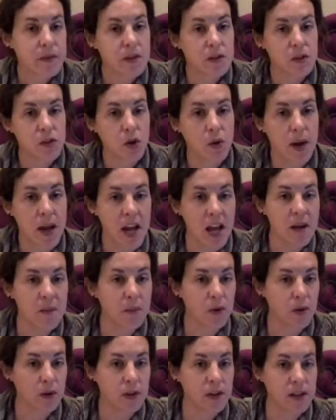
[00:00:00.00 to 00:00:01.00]
So
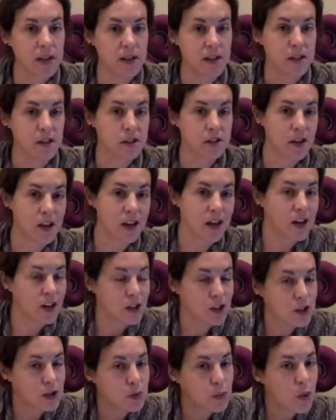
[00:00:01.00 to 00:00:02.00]
ambled is kind of
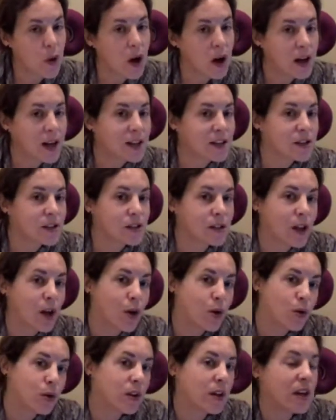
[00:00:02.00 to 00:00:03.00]
just walking
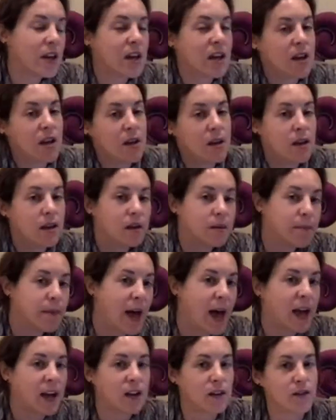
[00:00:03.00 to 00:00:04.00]
slowly
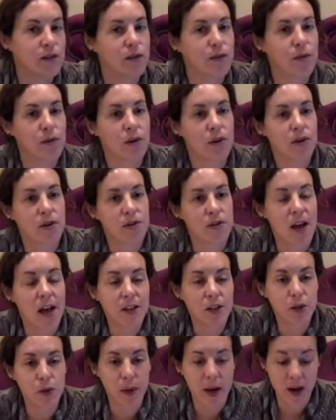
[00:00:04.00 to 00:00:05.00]
back and forth,
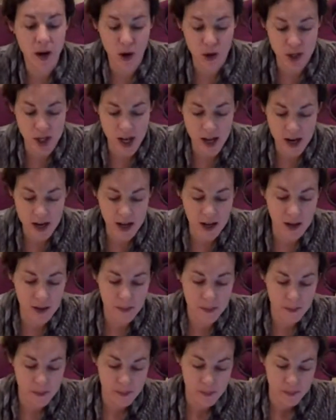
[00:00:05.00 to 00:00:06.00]
not too energetic.
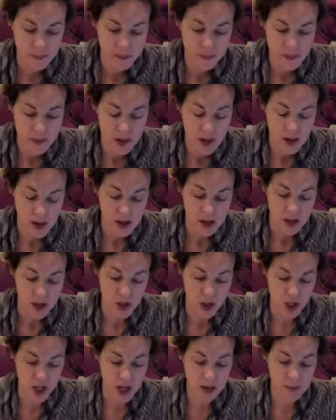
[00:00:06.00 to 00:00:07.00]

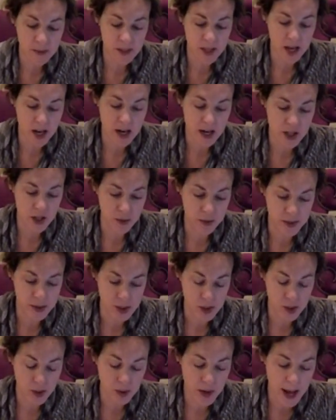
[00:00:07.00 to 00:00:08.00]
James got into his
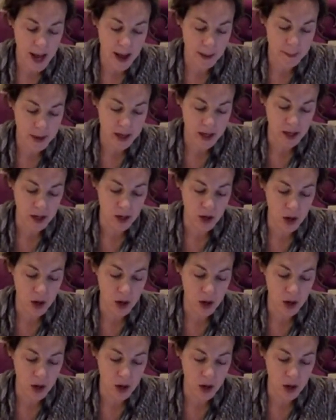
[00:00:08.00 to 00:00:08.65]
own hammock, and